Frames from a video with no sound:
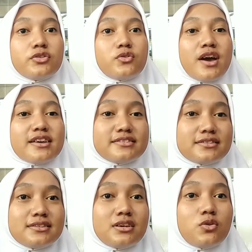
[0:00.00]
To
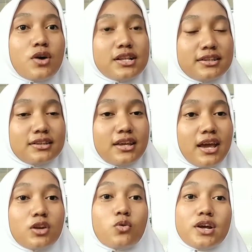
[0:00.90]
ask the quality
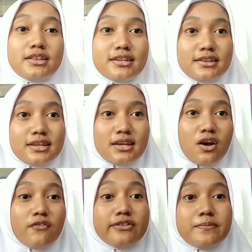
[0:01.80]
and quantity of